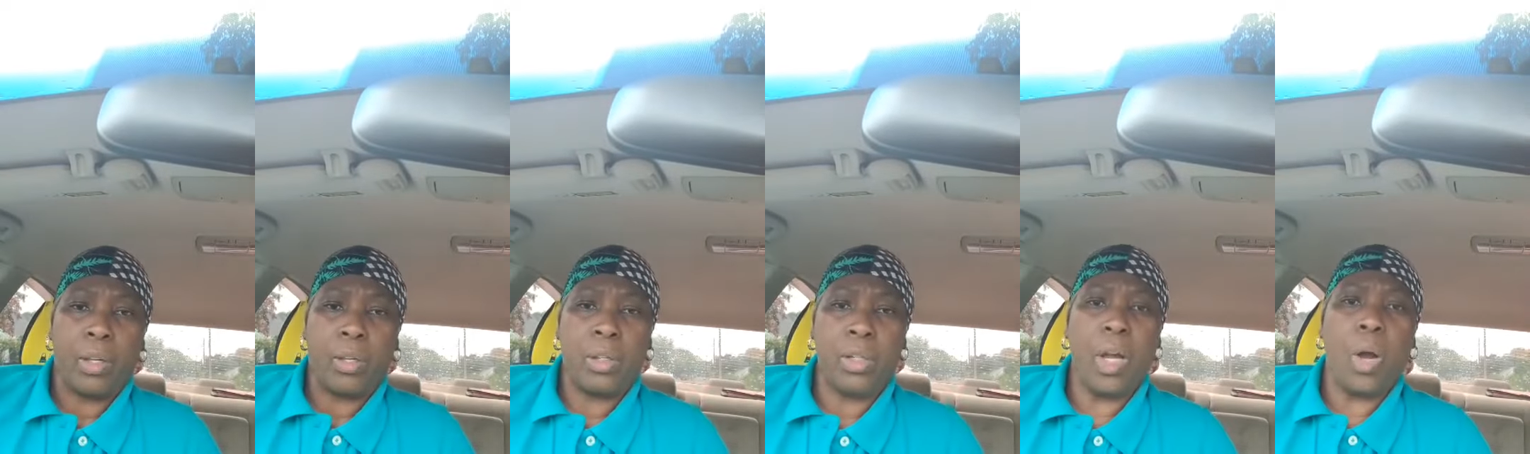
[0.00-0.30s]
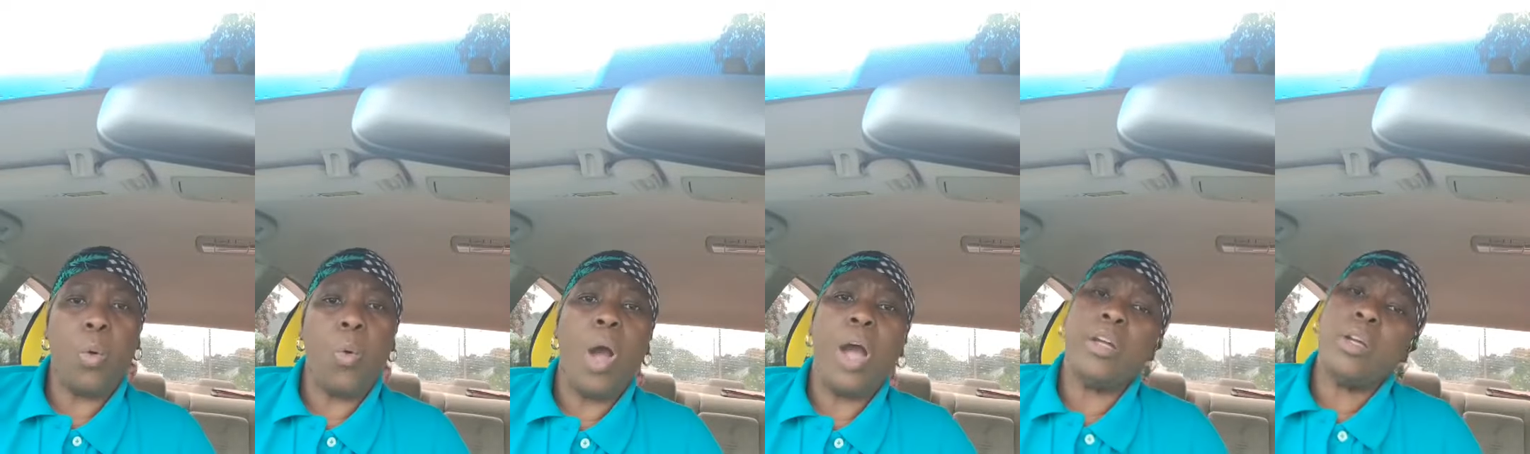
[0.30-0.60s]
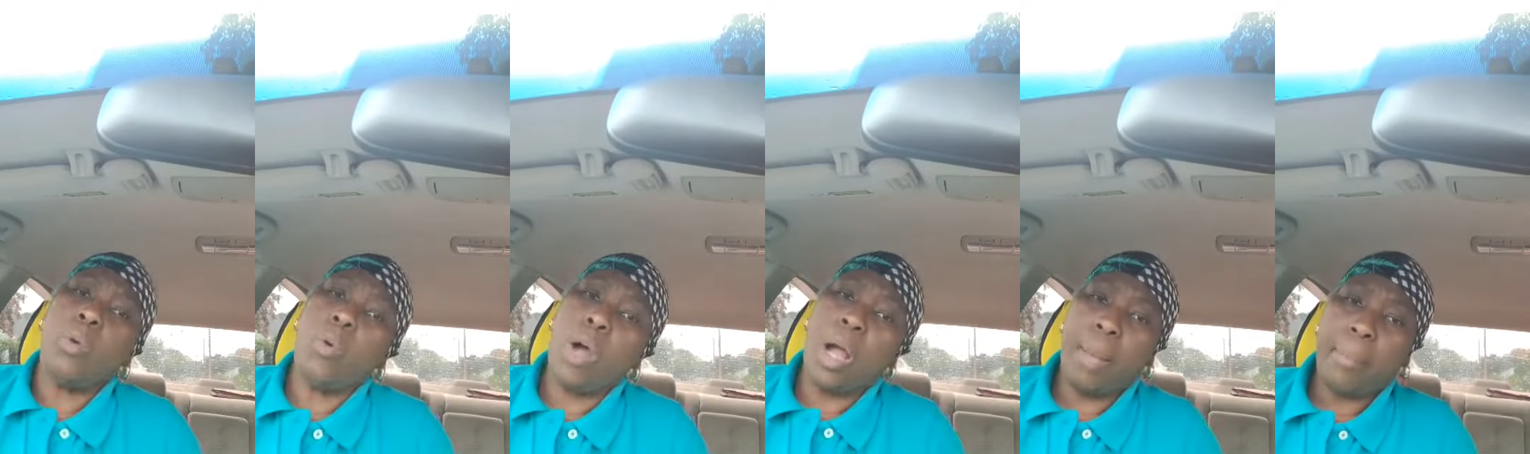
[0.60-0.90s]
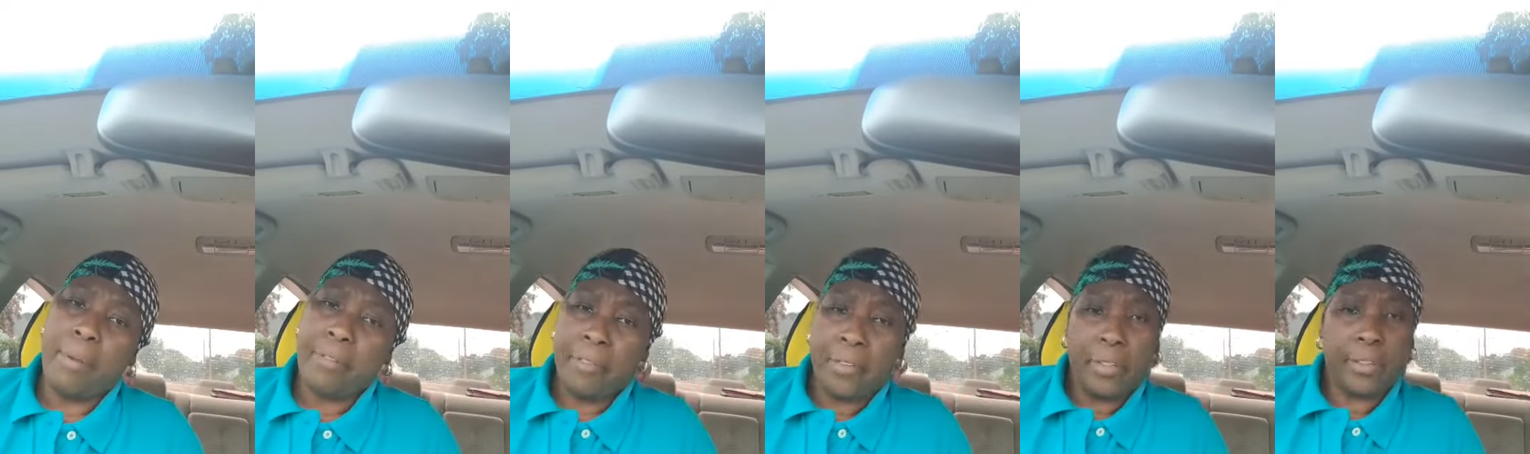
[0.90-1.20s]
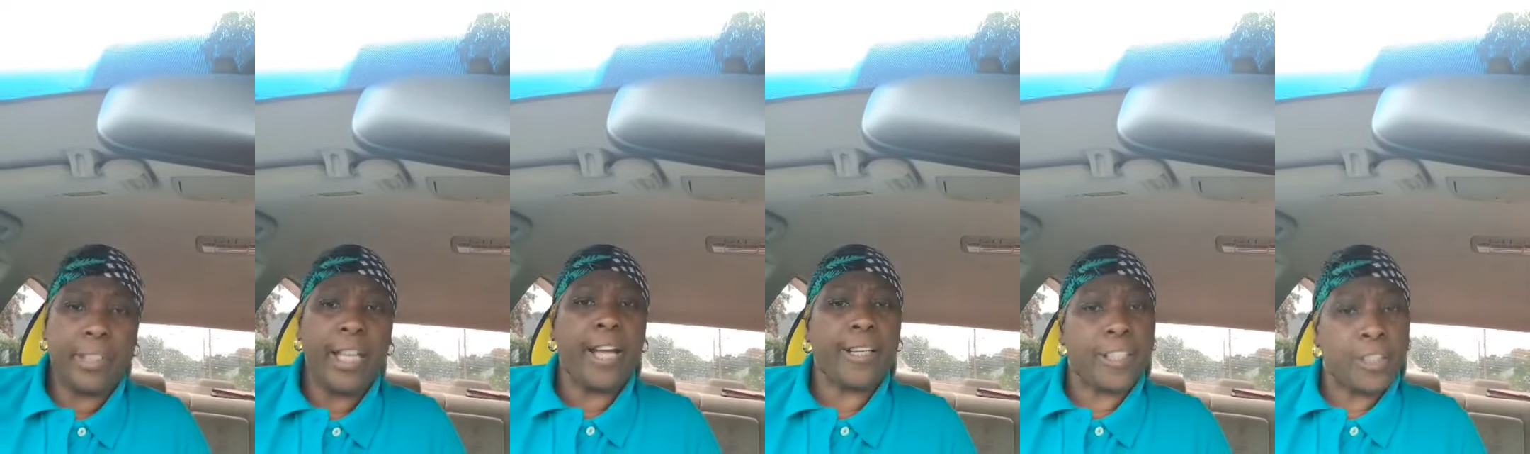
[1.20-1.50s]
Now, what do you want me for do?
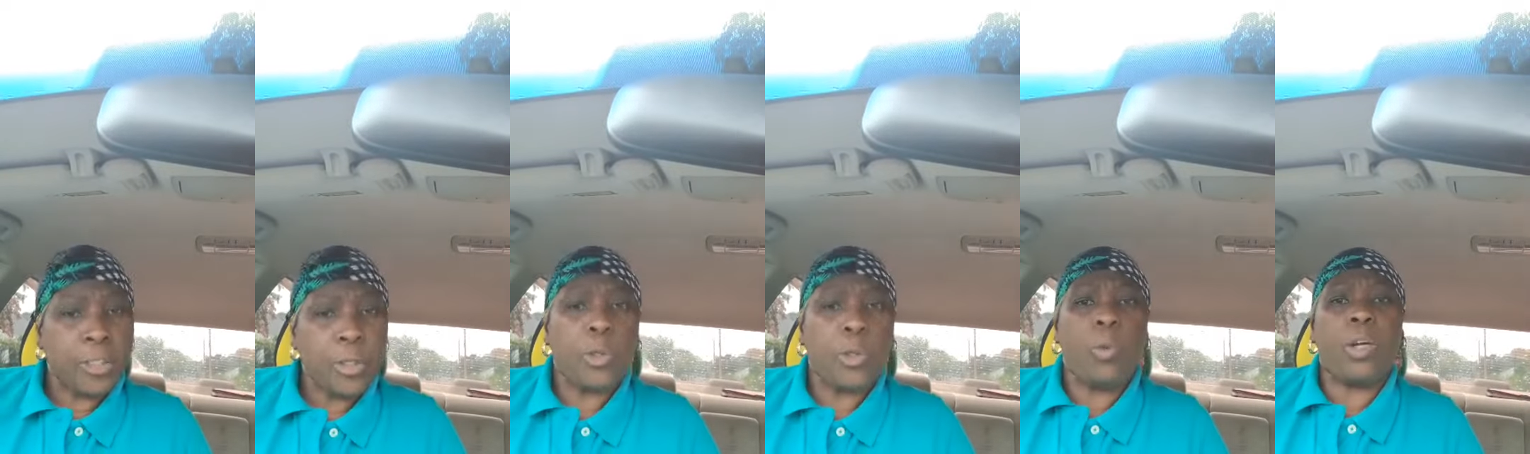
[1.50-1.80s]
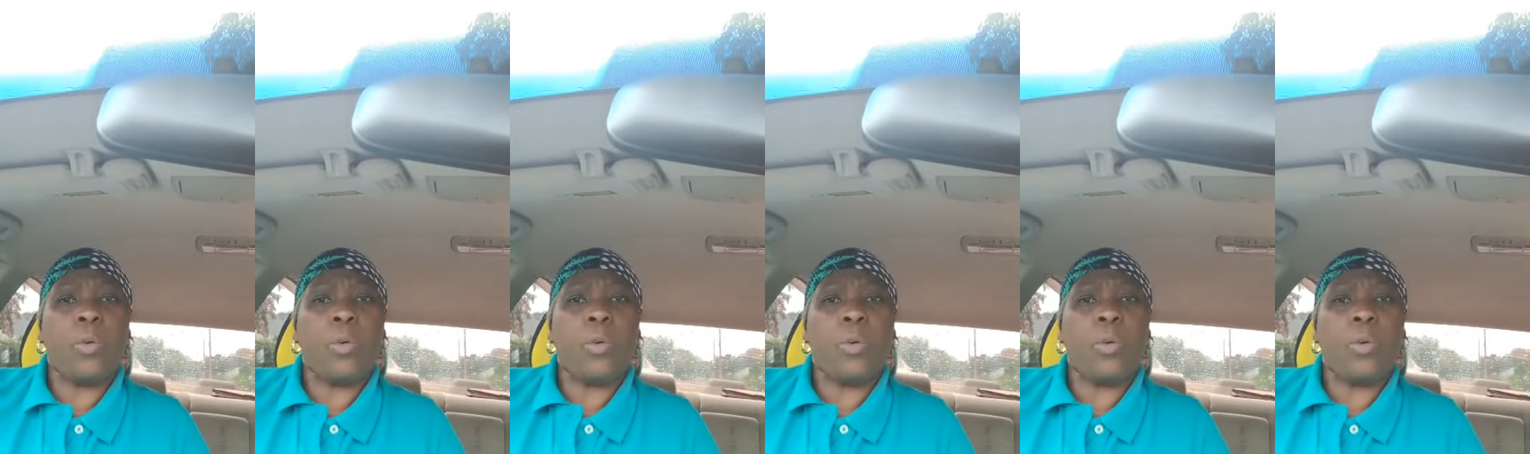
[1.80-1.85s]
Talk it through.